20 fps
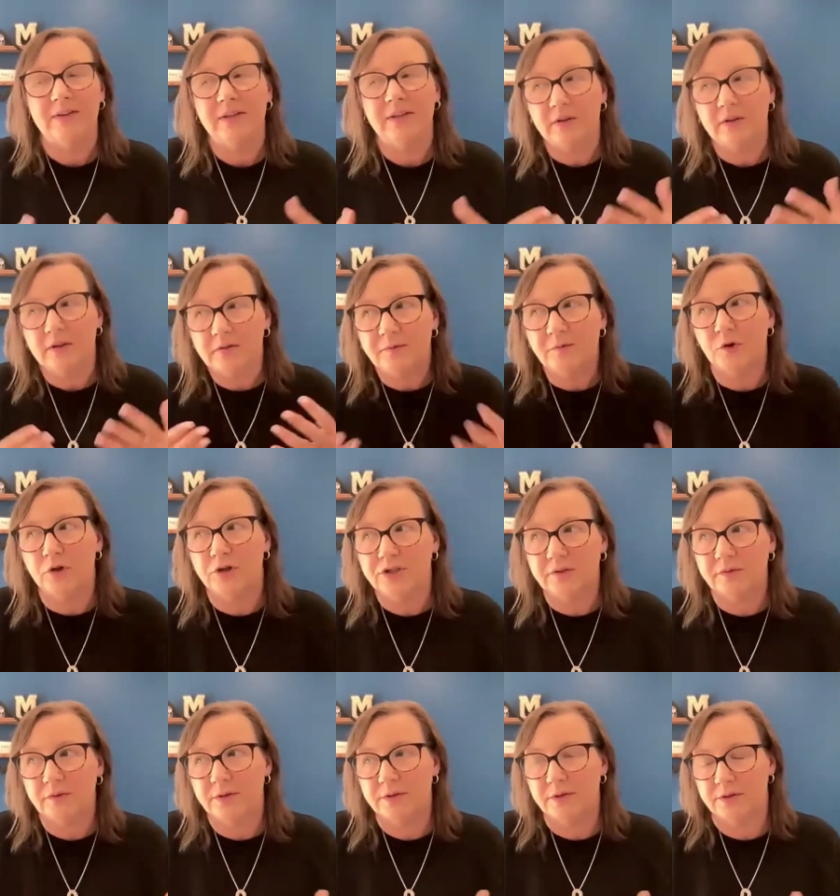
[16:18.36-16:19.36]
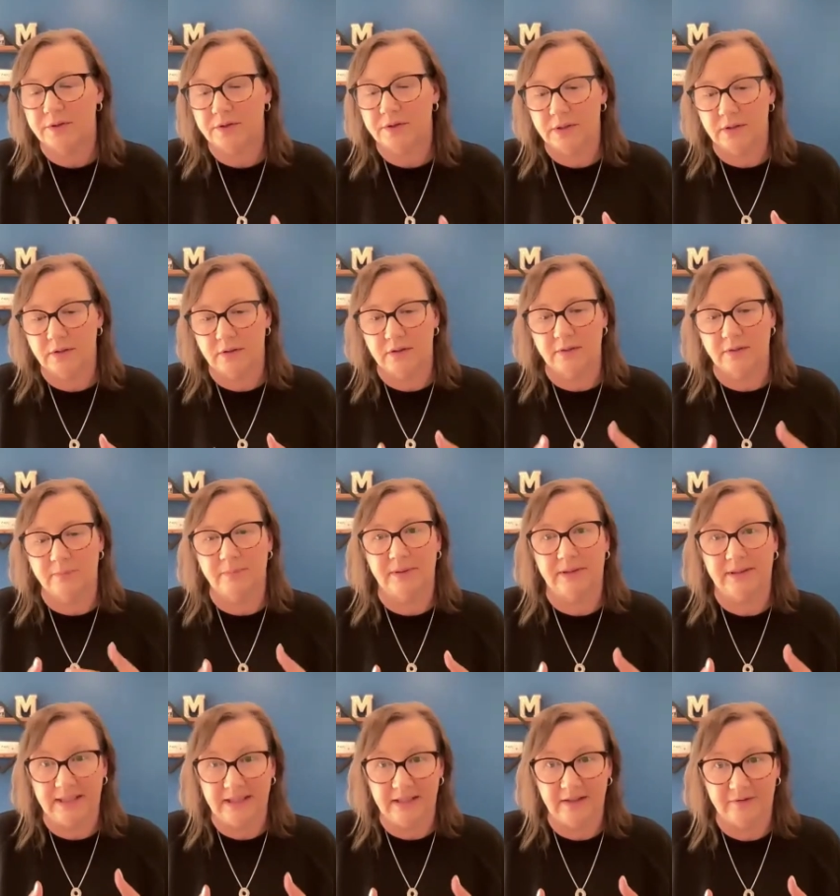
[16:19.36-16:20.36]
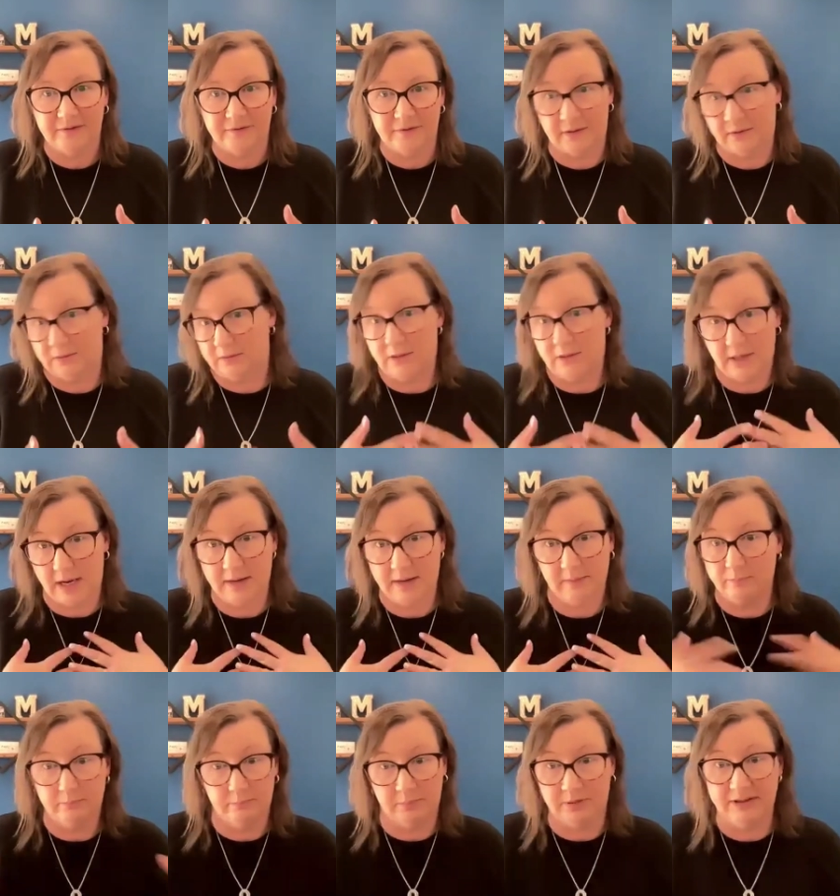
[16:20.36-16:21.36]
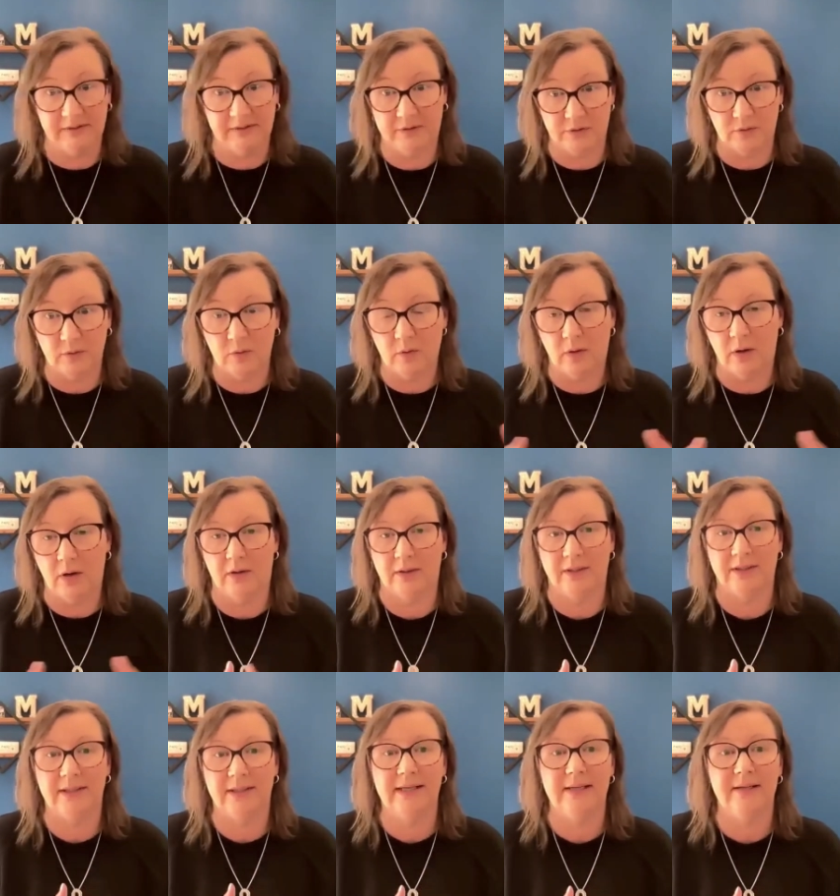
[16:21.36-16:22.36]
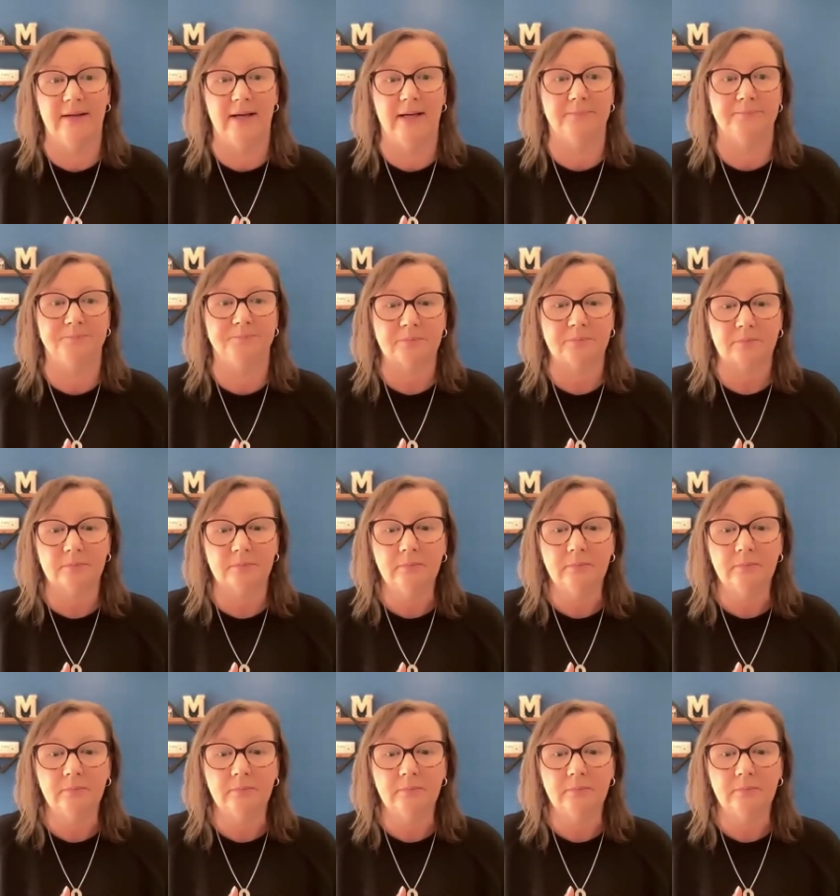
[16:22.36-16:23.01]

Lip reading: I think first of all, there's the belief, and I believe this wholeheartedly, that